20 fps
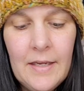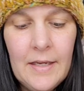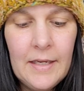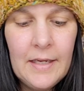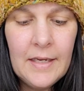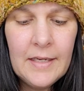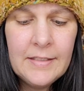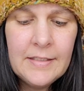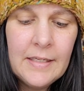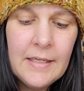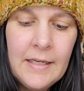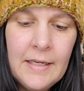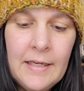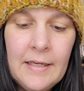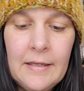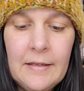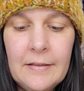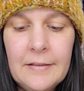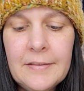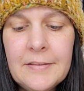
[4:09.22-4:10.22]
It
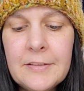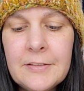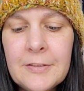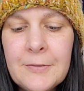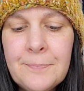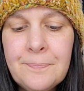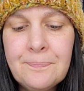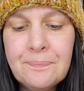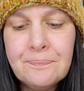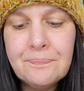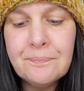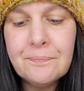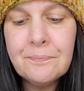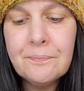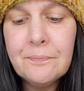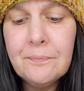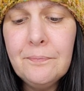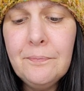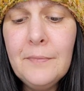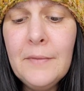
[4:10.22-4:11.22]
is
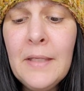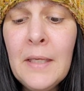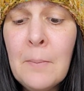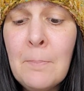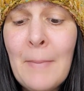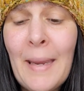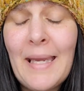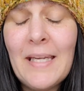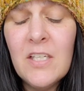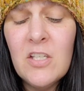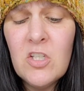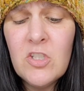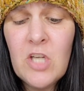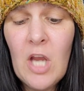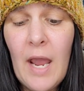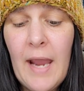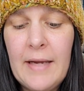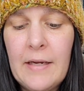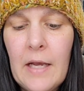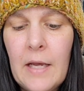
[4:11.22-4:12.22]
made in
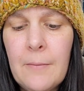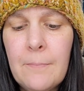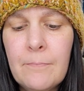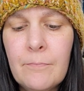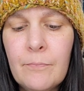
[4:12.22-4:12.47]
China,